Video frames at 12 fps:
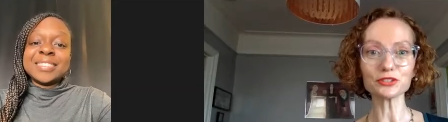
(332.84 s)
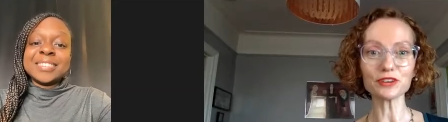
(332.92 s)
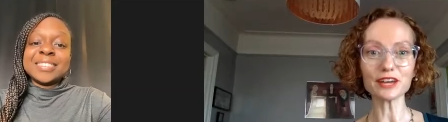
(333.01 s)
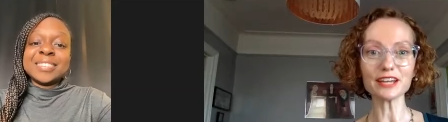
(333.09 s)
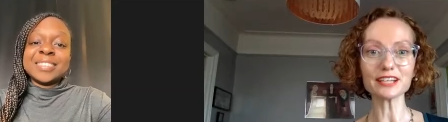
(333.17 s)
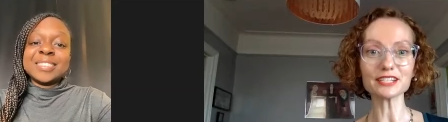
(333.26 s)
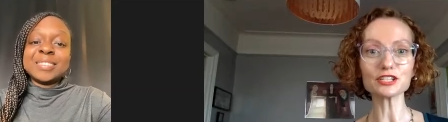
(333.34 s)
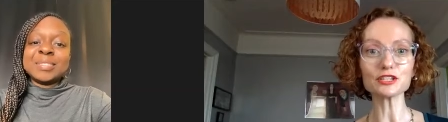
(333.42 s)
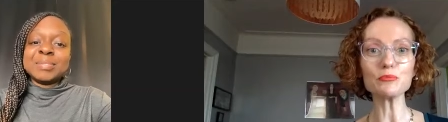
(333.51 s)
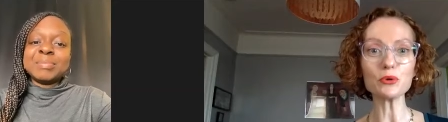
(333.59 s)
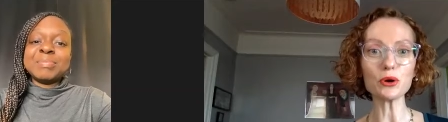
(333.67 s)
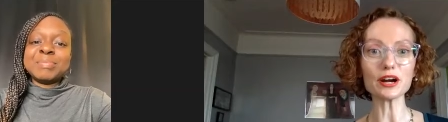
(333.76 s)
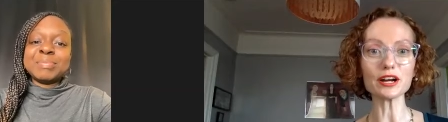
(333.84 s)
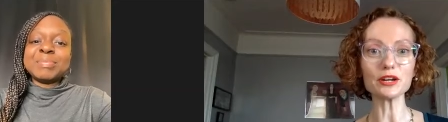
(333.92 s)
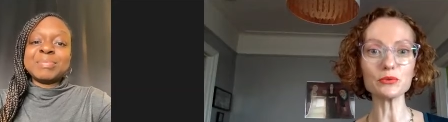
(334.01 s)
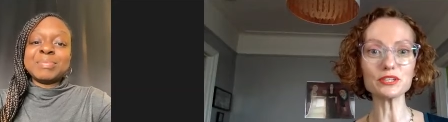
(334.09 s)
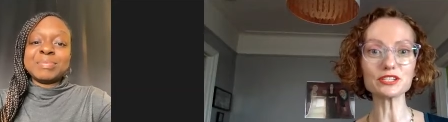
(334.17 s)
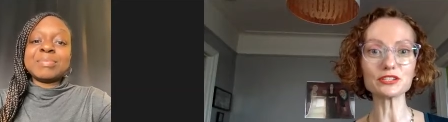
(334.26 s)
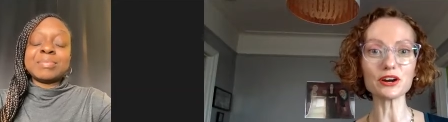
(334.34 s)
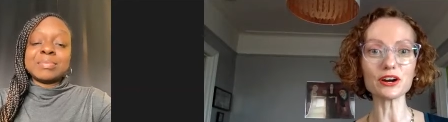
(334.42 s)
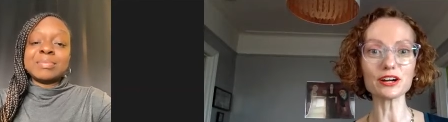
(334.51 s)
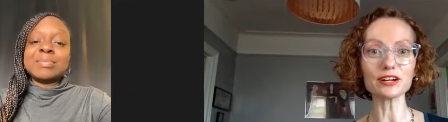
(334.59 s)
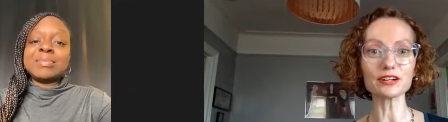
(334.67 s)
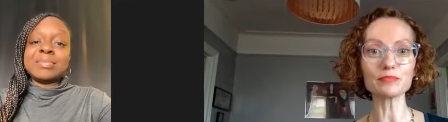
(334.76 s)
Speaker 1: right? Because it's important we
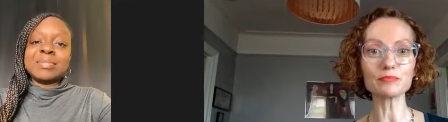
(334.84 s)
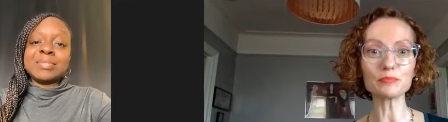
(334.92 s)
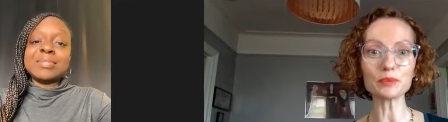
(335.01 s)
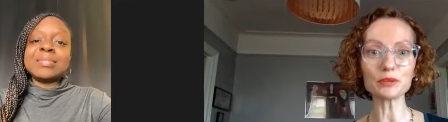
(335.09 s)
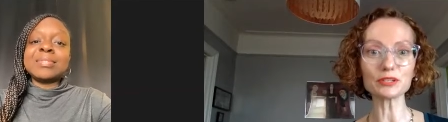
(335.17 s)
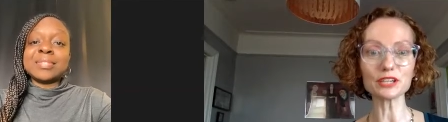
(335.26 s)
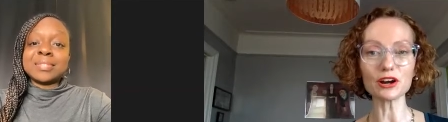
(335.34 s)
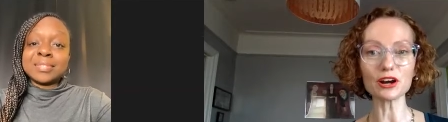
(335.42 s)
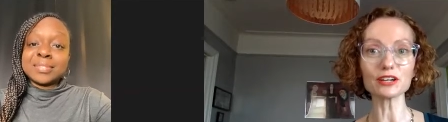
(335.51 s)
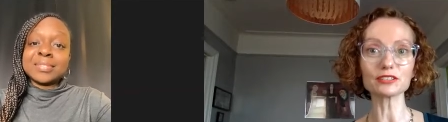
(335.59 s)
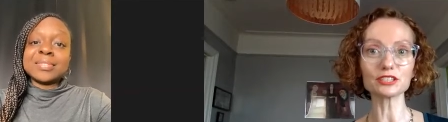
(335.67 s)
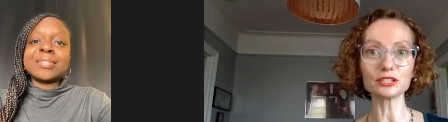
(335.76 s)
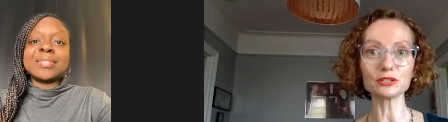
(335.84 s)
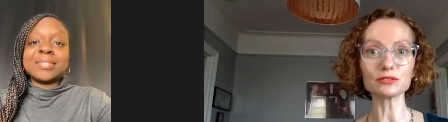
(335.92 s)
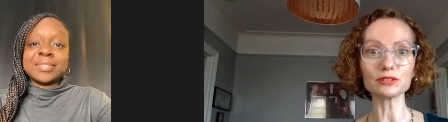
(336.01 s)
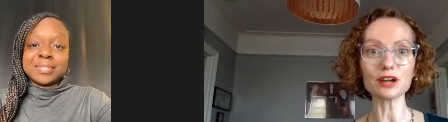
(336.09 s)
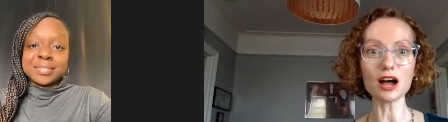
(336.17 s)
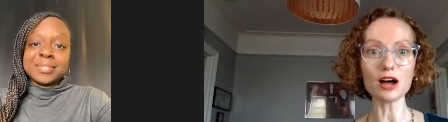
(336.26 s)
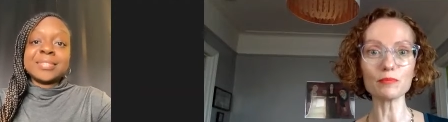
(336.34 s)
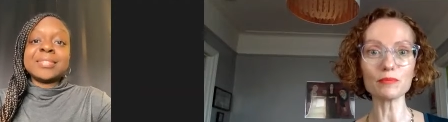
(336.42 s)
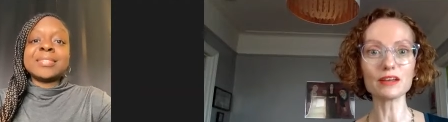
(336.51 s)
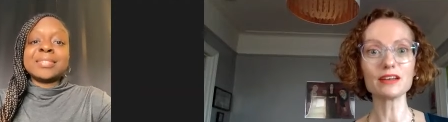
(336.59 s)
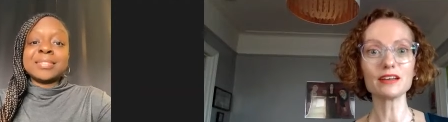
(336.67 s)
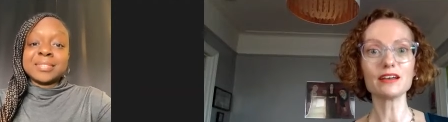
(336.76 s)
start building our children up.
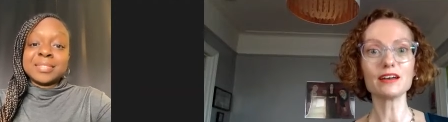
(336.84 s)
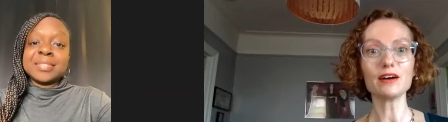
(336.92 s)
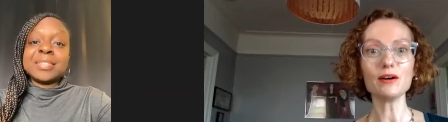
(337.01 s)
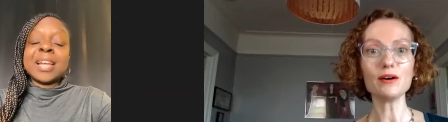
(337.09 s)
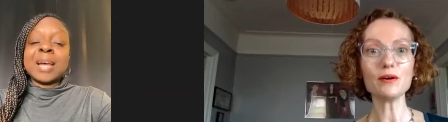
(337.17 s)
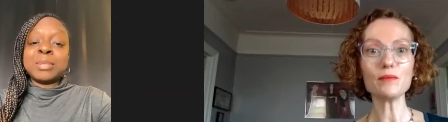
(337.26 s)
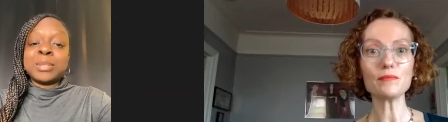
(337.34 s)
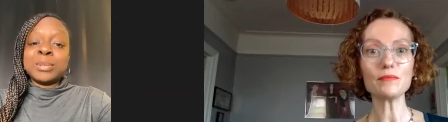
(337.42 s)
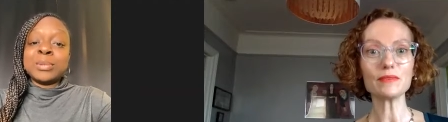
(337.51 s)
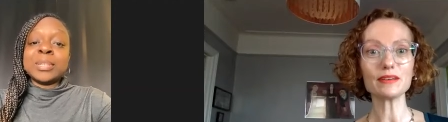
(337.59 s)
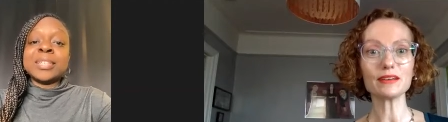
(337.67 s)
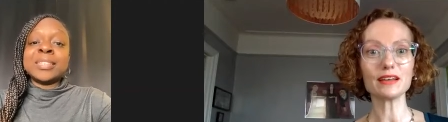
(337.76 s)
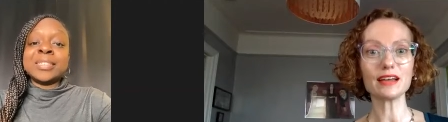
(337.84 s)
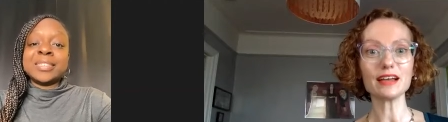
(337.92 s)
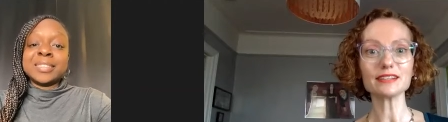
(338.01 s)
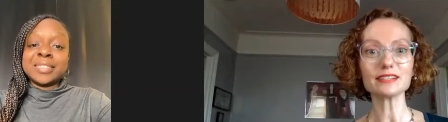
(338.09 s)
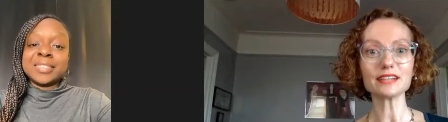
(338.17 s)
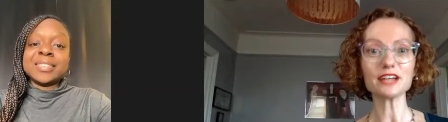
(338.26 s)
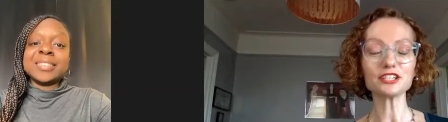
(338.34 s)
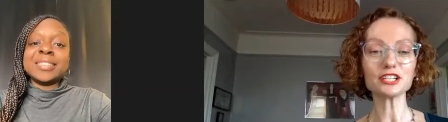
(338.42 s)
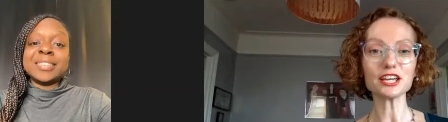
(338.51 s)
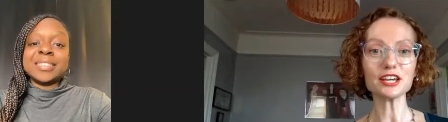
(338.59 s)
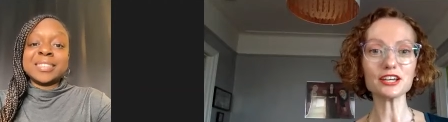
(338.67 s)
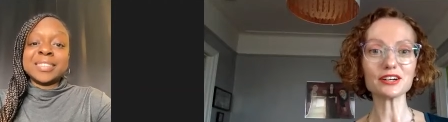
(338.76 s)
Um, Absolutely. As an
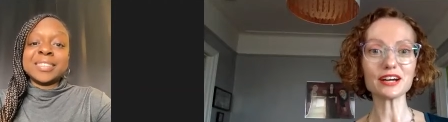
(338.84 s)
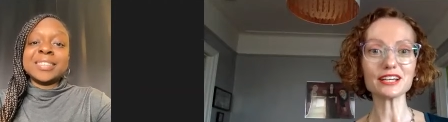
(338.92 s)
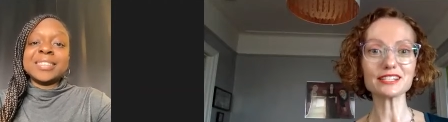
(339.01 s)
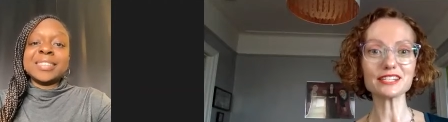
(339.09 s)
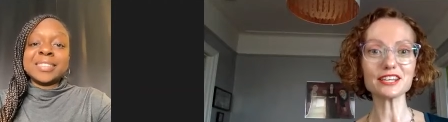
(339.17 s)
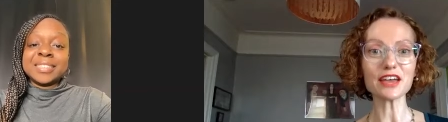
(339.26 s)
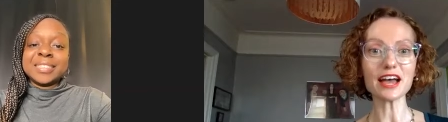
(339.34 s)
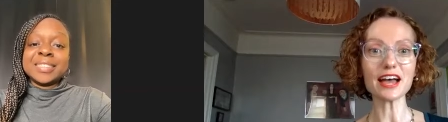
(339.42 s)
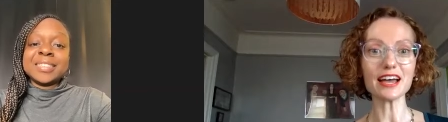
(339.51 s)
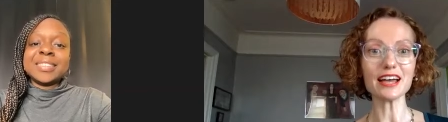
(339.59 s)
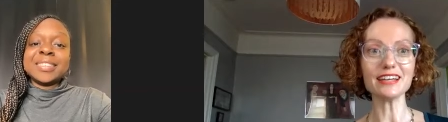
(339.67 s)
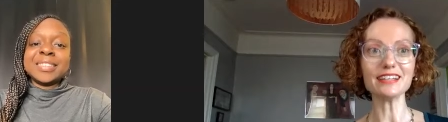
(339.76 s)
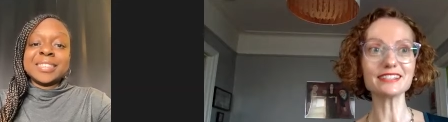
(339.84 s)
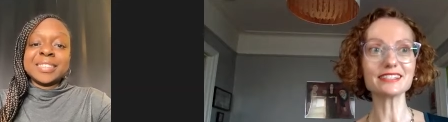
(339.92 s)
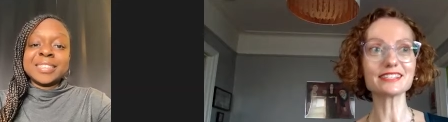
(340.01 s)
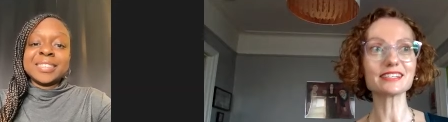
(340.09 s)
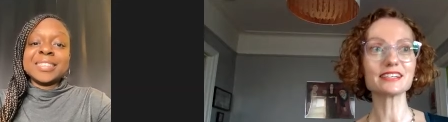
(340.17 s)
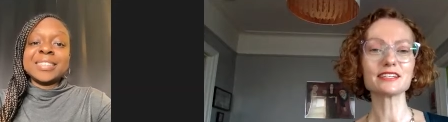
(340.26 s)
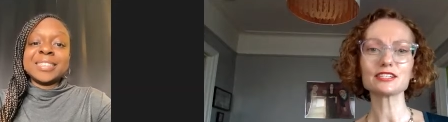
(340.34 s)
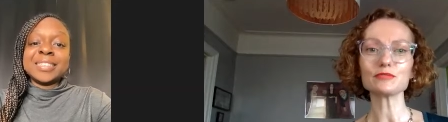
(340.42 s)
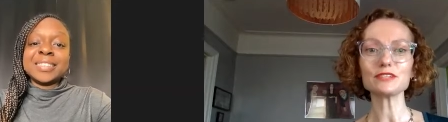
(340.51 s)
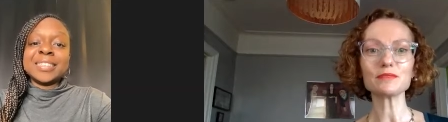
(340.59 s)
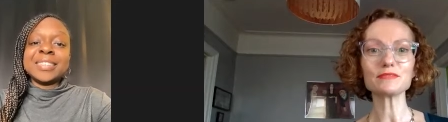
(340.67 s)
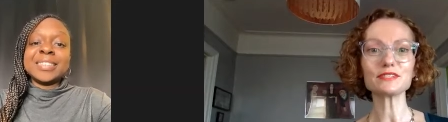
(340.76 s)
educator, I see that, and
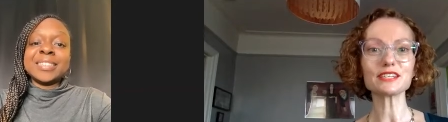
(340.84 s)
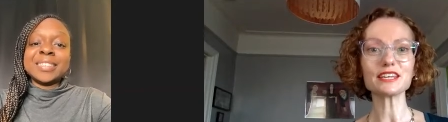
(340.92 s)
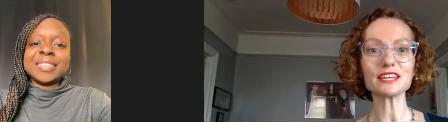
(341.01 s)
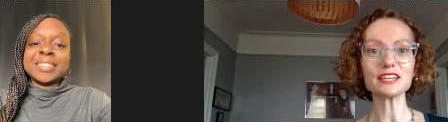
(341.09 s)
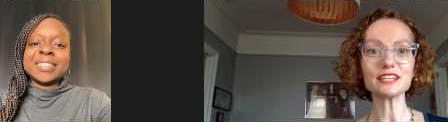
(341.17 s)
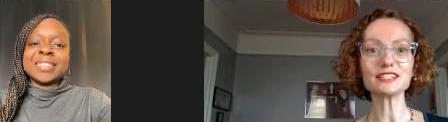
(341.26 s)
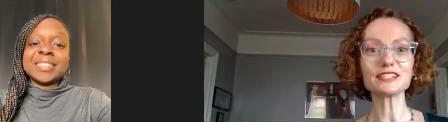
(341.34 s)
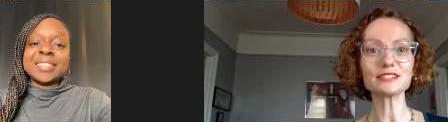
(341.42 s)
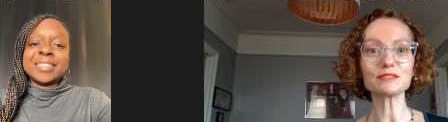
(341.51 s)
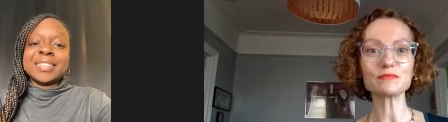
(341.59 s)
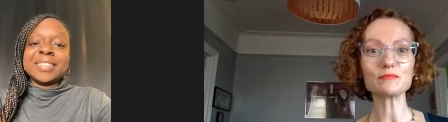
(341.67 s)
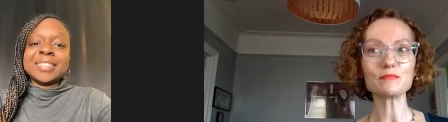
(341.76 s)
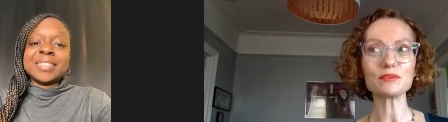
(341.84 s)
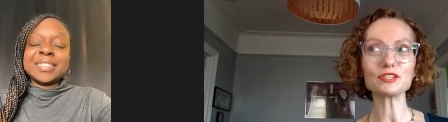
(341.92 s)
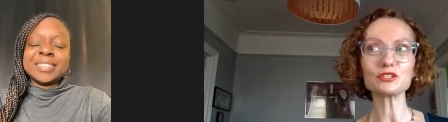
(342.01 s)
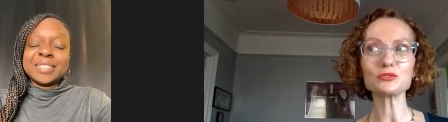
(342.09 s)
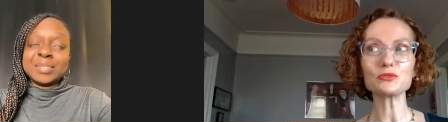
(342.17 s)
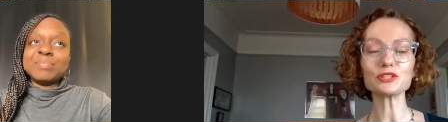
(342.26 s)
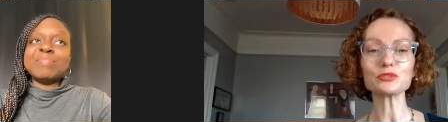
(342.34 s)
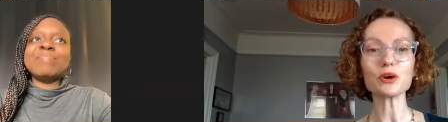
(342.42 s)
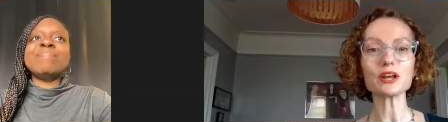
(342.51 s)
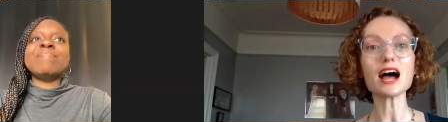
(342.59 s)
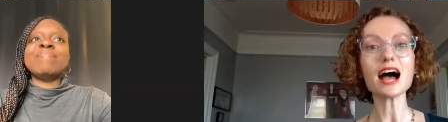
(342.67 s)
sometimes the kids, my students, want to